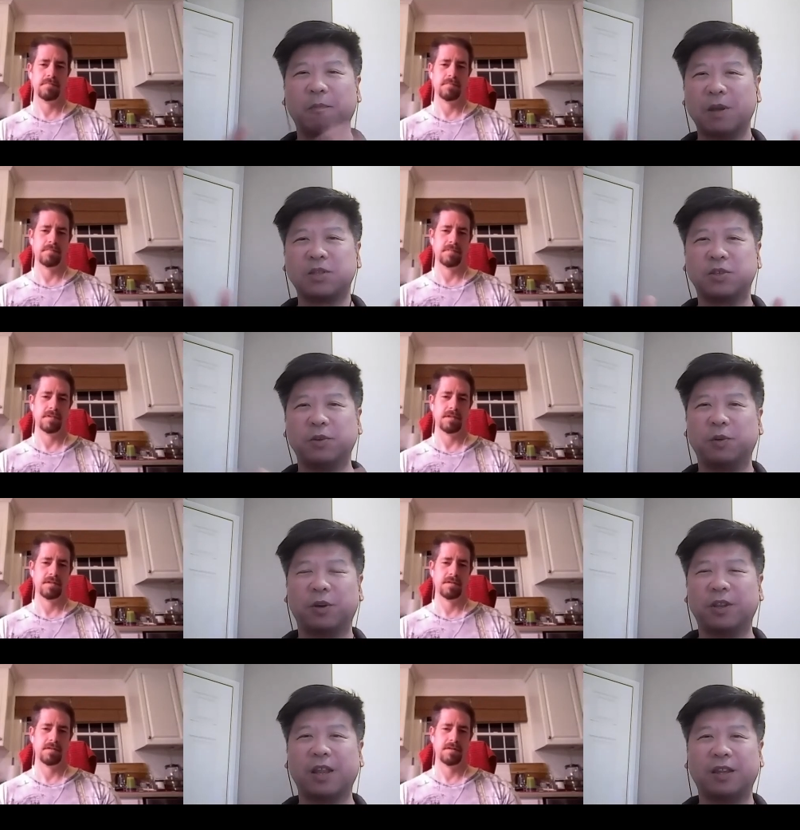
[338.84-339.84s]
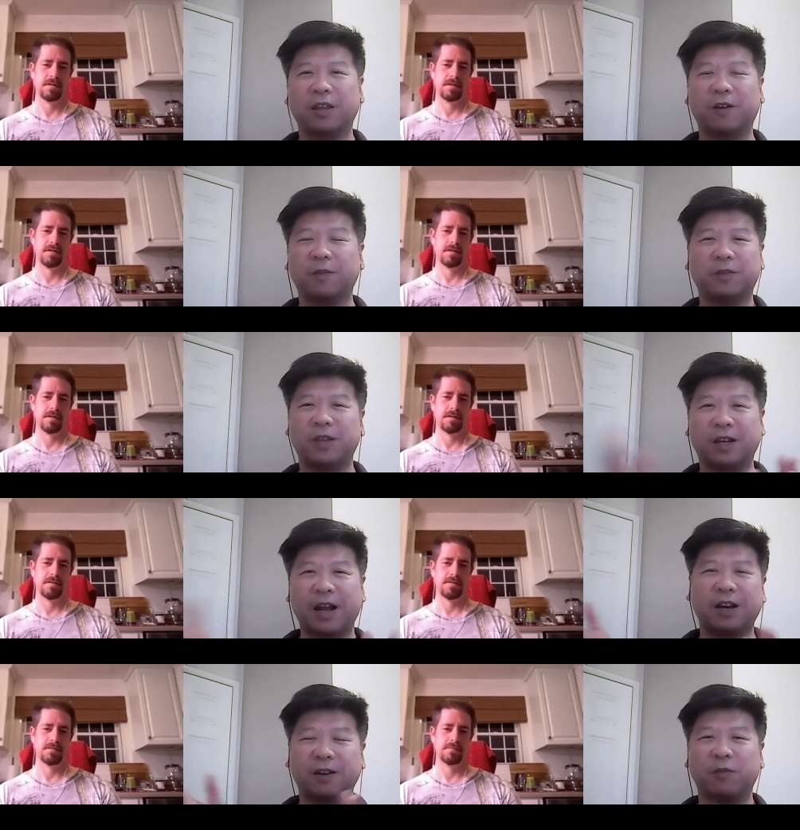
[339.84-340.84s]
Speaker 1: much sooner than you know they've
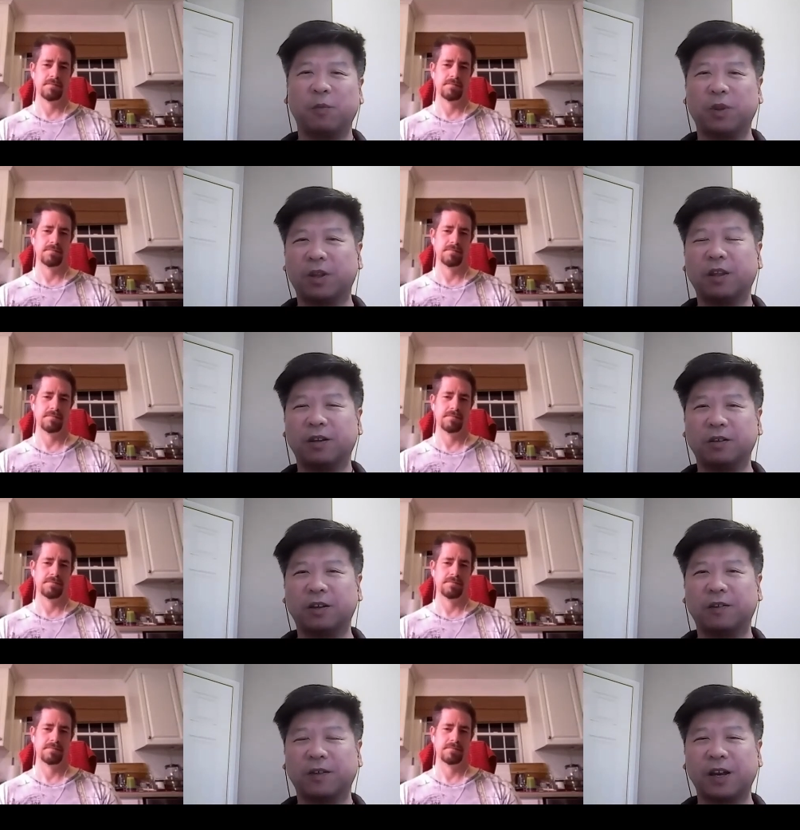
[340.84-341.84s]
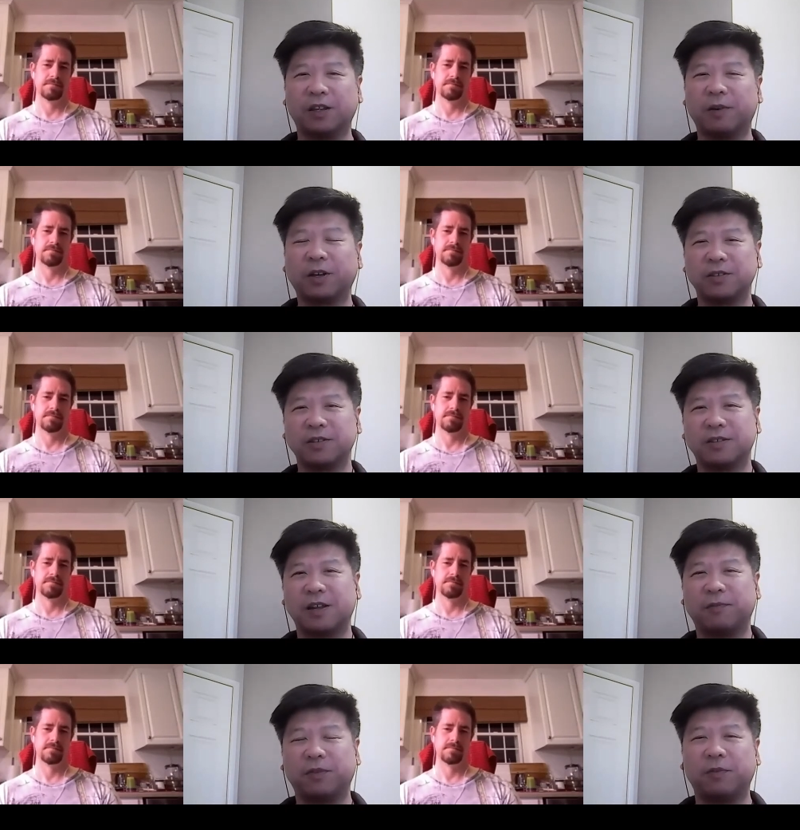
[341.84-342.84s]
gotten with other you know kind of directors and
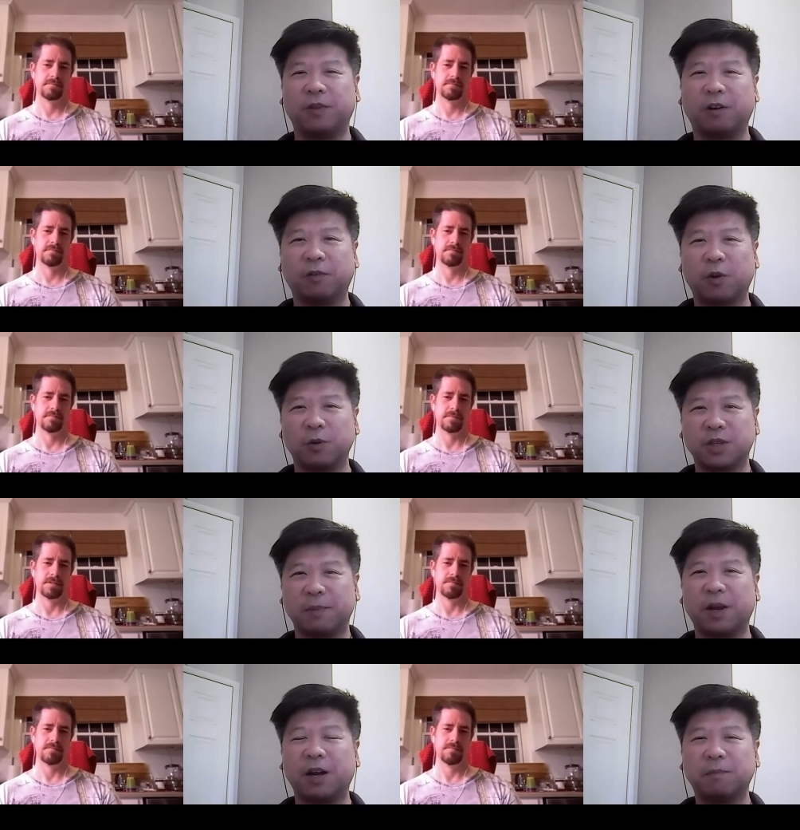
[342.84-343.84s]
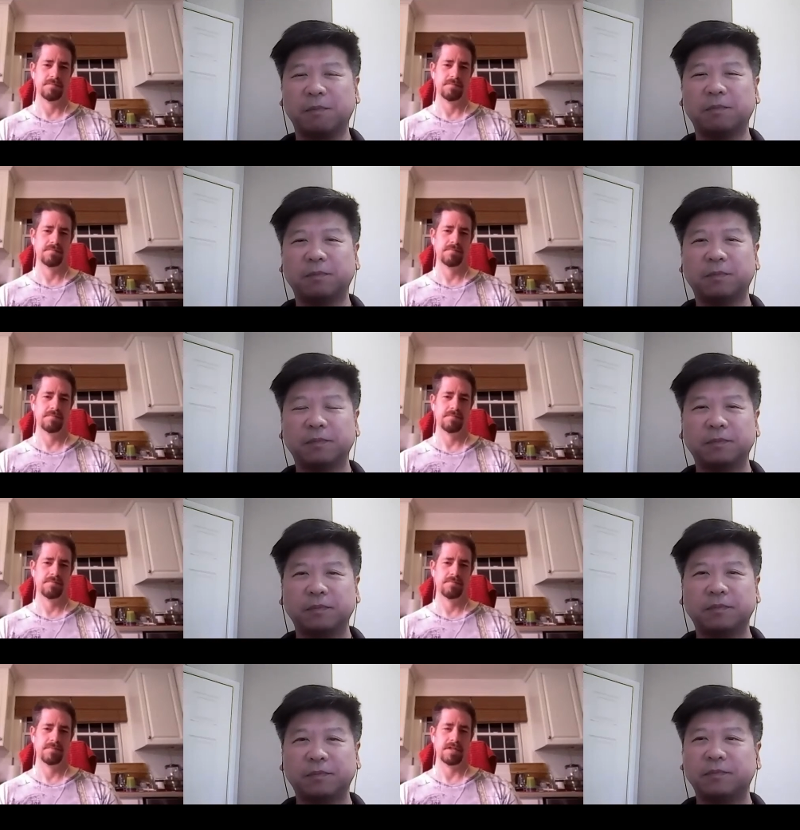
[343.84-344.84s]
stuff. You know, of course, coming up.
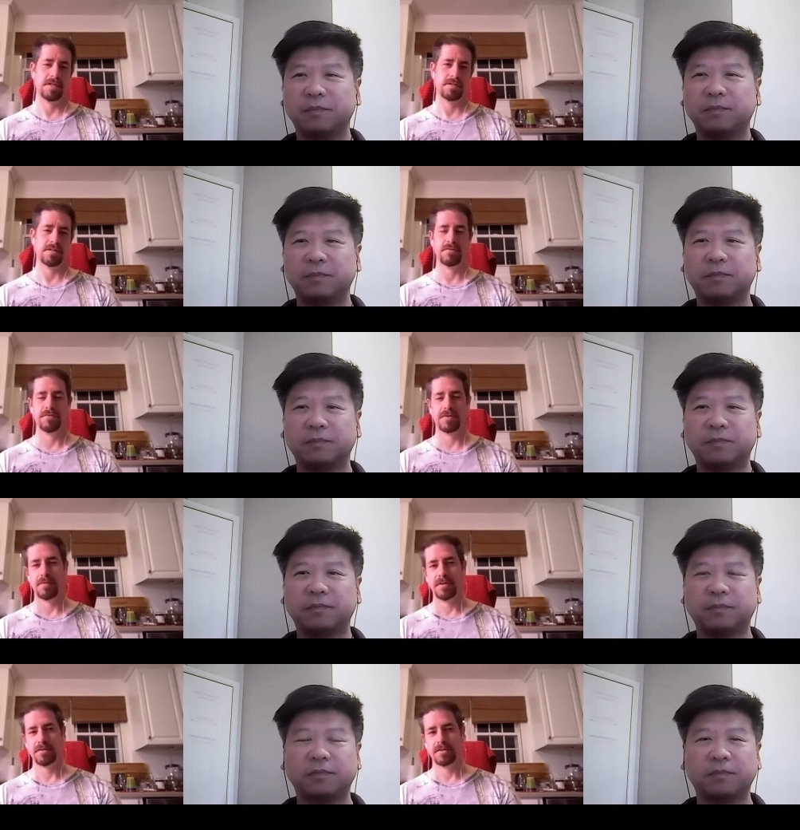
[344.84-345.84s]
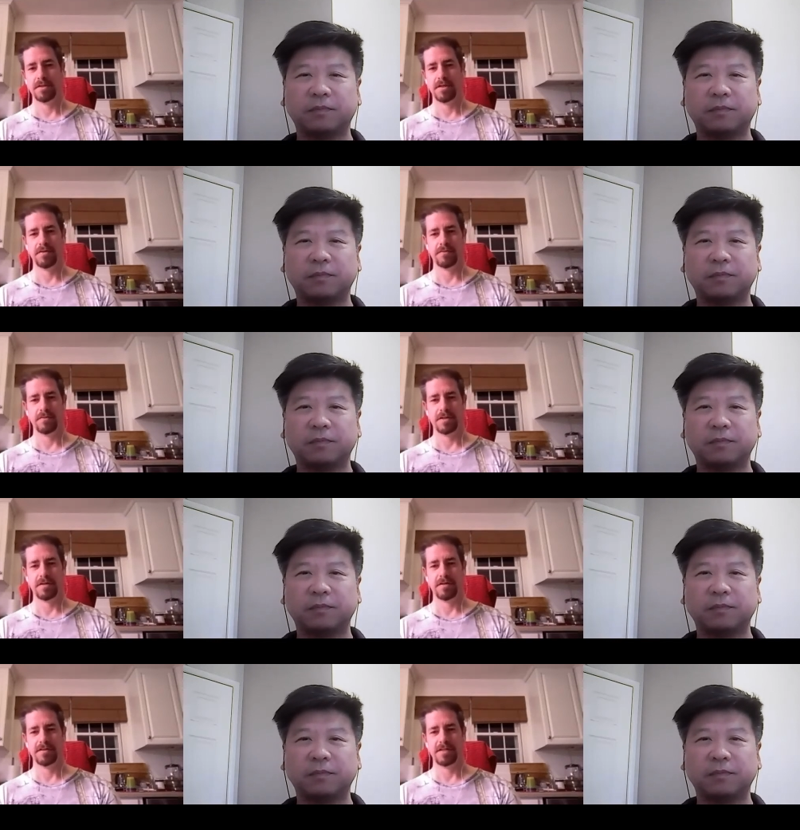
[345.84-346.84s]
Speaker 2: Yeah, and let's not forget Martin Kove from
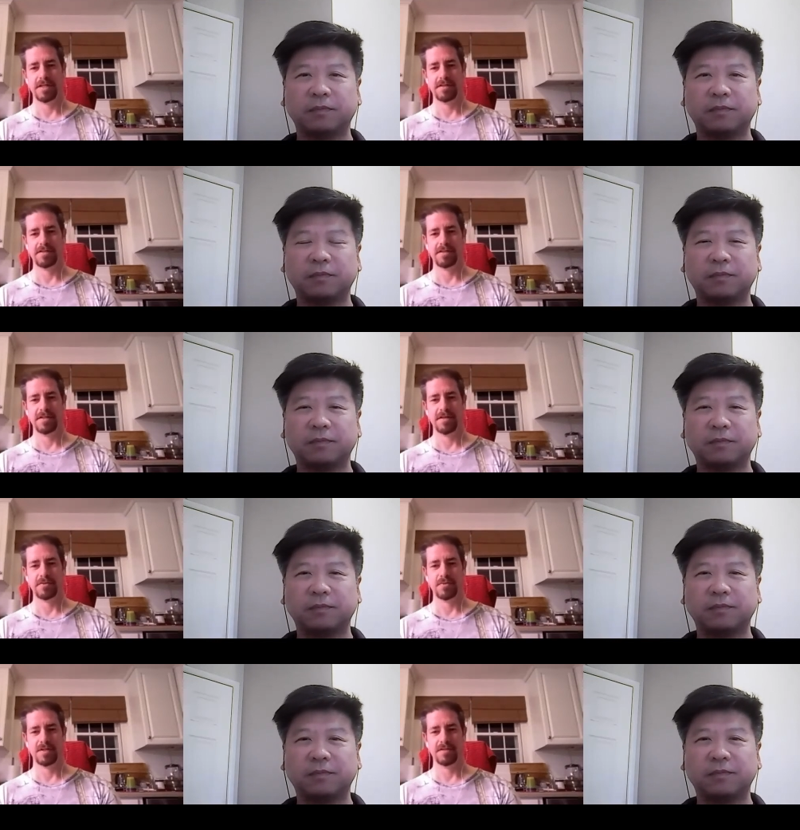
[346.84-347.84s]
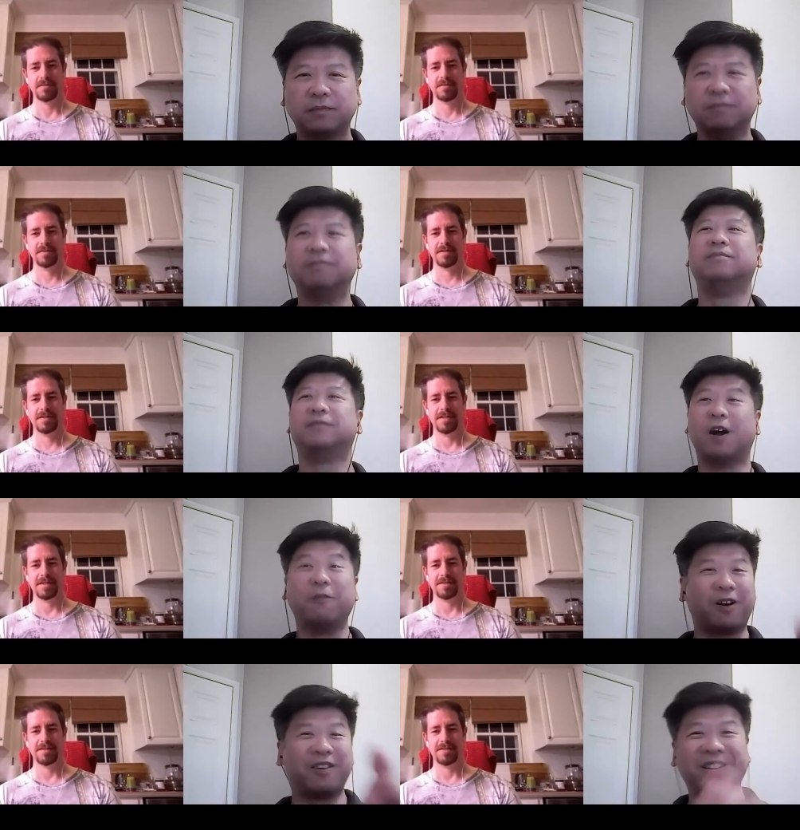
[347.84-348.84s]
Karate Kids in there as well. Mm.
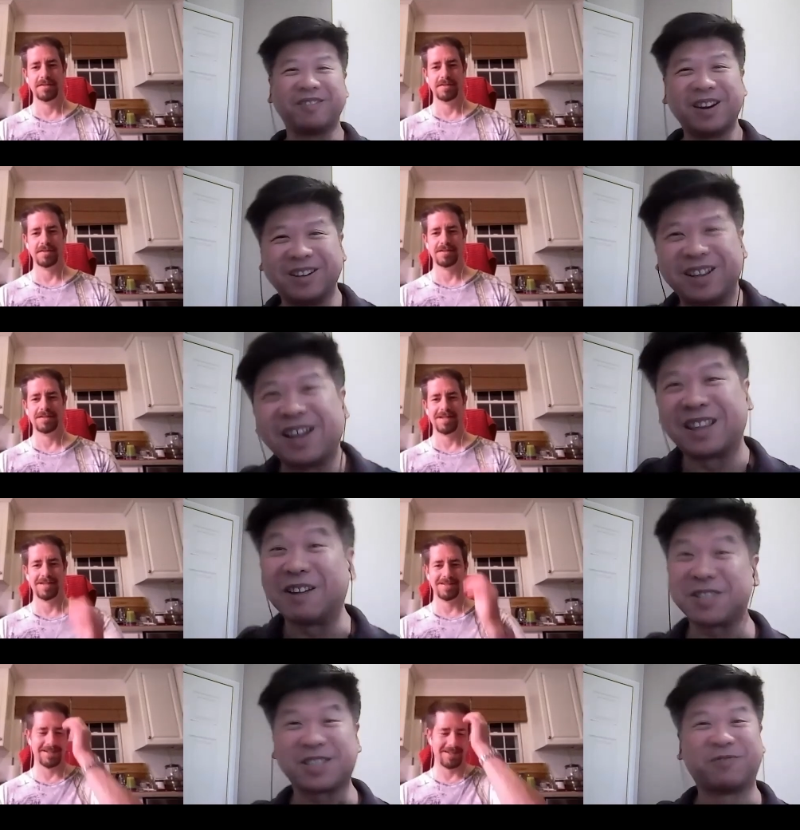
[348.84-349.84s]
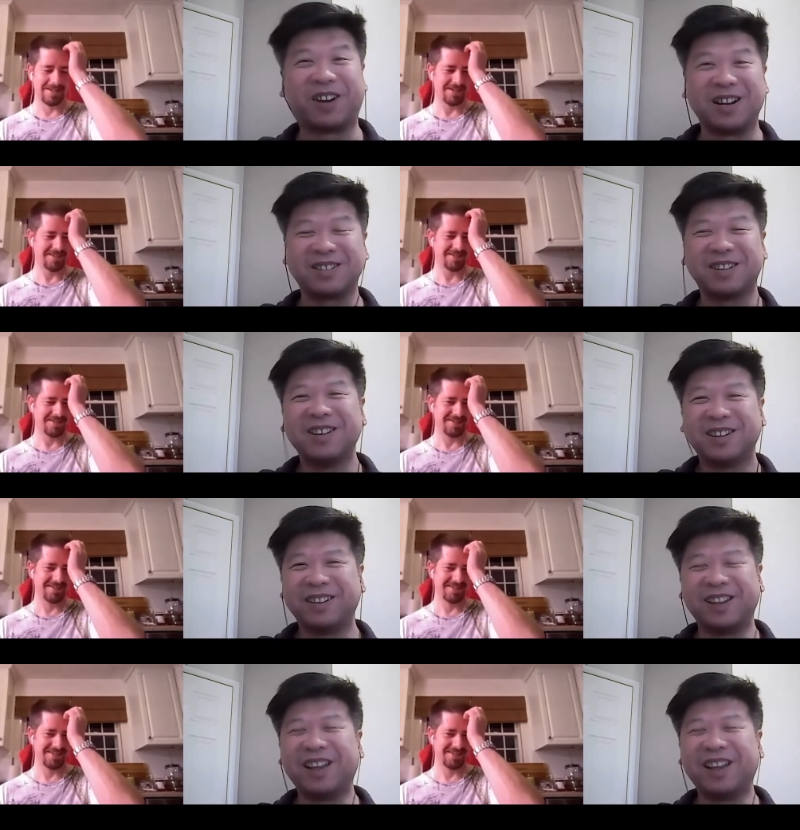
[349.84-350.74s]
Oh, right, the, right, uh, right. The, yeah, that was gladiator. Yeah,